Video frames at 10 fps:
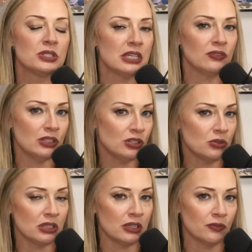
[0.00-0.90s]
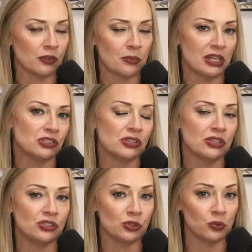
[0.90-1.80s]
giving you the information
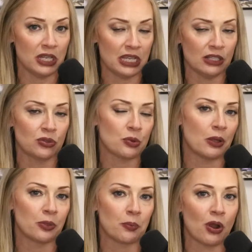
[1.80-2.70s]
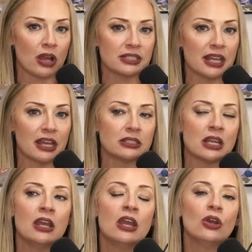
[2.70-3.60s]
that you need throughout the process?
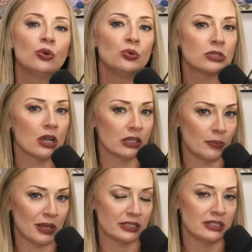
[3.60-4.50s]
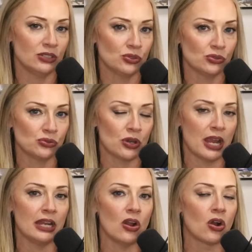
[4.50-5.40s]
Who's got the best interest
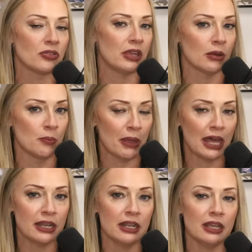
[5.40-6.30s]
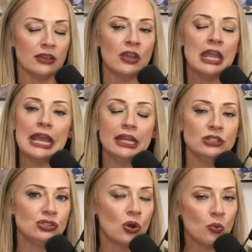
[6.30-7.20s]
rate? Are they competitive?
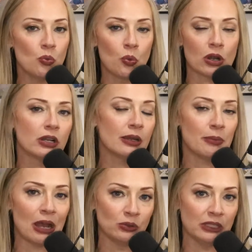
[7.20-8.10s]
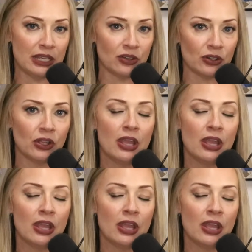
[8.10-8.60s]
And don't worry about later.